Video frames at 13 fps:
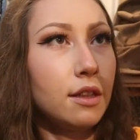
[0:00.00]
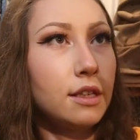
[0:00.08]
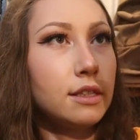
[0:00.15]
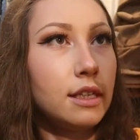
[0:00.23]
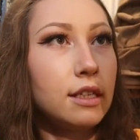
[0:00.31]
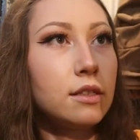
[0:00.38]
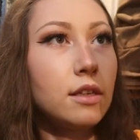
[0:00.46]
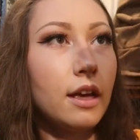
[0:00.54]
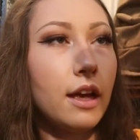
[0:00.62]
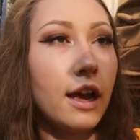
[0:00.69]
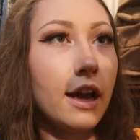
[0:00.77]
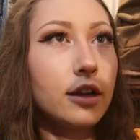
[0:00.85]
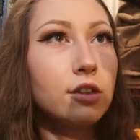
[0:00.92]
This is
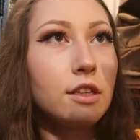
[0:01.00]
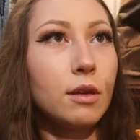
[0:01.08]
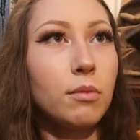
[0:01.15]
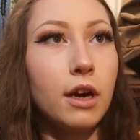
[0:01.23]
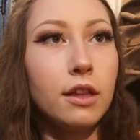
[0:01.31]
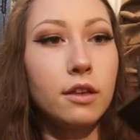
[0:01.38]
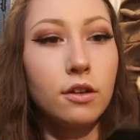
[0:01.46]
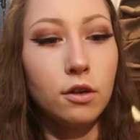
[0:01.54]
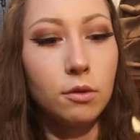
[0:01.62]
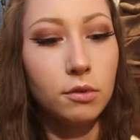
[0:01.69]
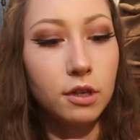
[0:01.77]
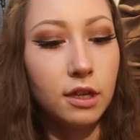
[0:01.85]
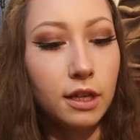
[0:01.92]
actually by the
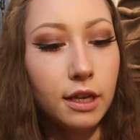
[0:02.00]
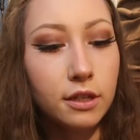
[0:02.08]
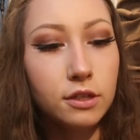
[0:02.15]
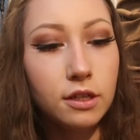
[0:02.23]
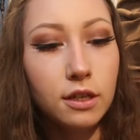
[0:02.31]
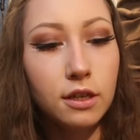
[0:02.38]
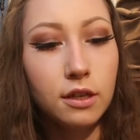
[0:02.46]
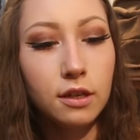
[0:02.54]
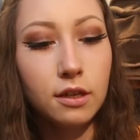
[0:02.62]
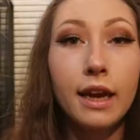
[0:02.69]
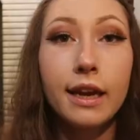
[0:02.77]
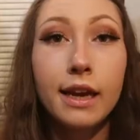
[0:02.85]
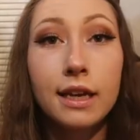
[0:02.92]
Noble Collection.
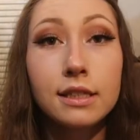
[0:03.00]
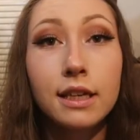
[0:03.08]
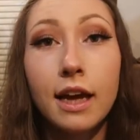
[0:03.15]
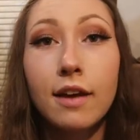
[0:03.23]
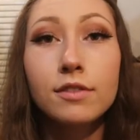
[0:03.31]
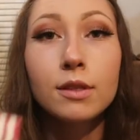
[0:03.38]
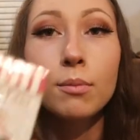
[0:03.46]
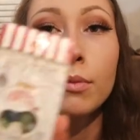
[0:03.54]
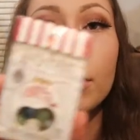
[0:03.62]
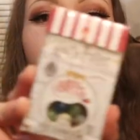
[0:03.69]
Next I have some